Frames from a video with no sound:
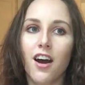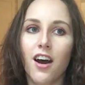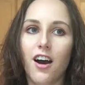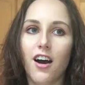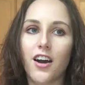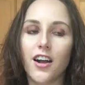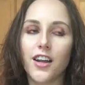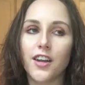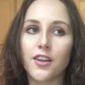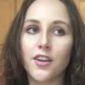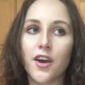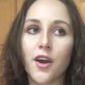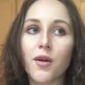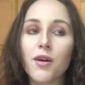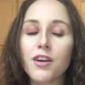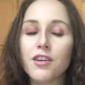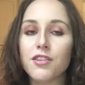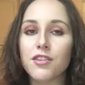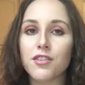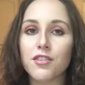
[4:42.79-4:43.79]
I
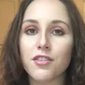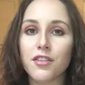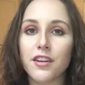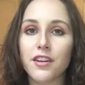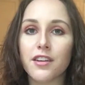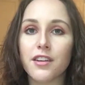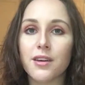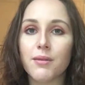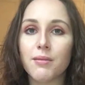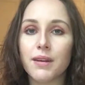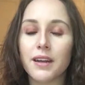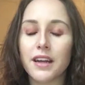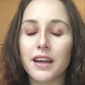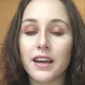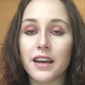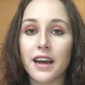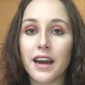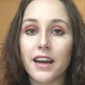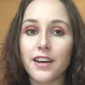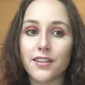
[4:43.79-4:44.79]
know I shouldn't drink them, and
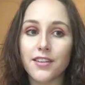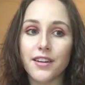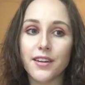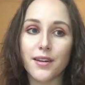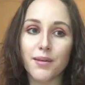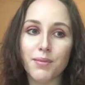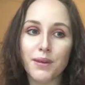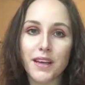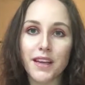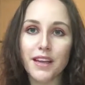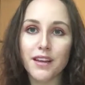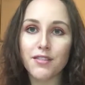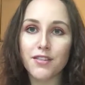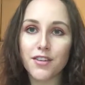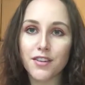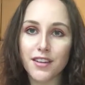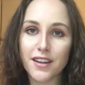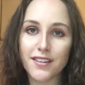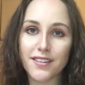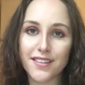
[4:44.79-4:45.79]
actually at the beginning of
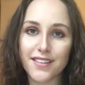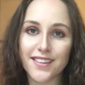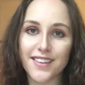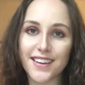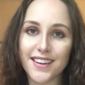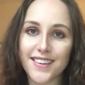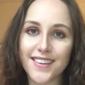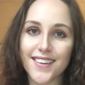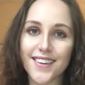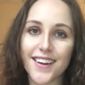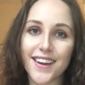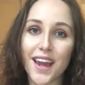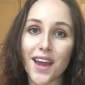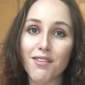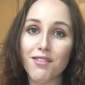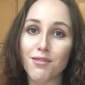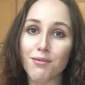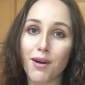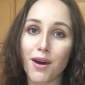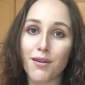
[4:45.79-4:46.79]
2016 I
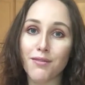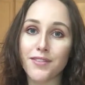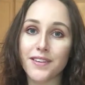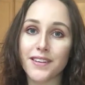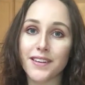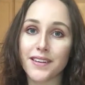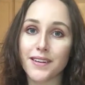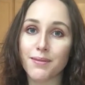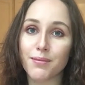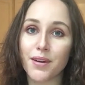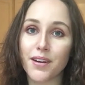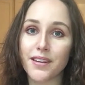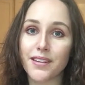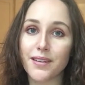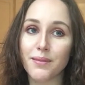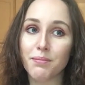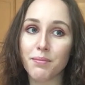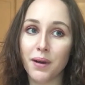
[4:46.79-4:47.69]
gave them up for 6 months,